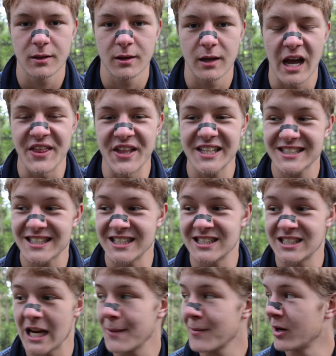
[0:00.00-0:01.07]
And that's the
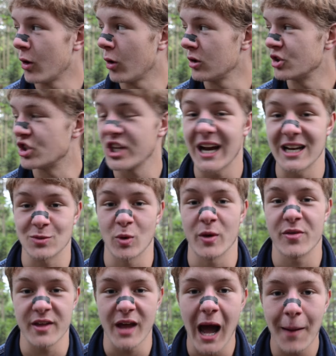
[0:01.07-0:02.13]
same analogy as with
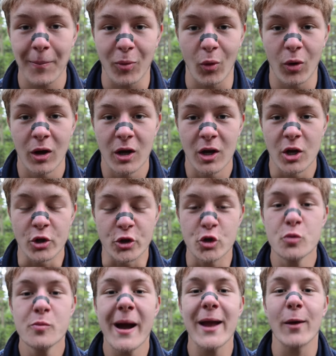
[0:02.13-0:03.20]
the apple. You
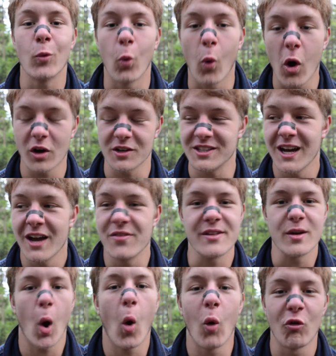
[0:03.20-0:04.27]
may want the
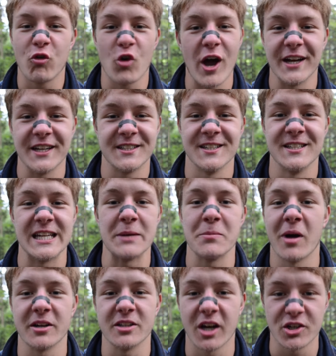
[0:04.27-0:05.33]
over edited
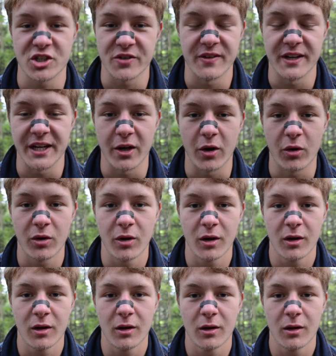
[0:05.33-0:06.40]
Iman Gadzhi video,
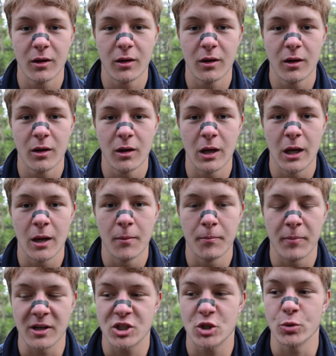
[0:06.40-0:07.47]

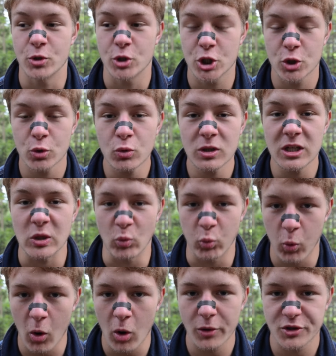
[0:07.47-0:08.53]
but you truly
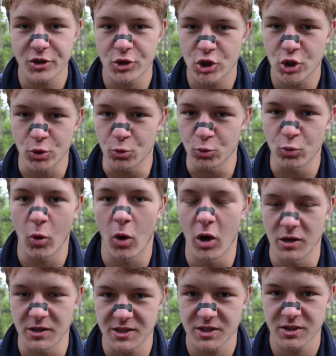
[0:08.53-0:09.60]
want to
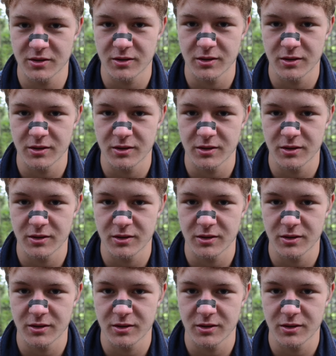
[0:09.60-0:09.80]
want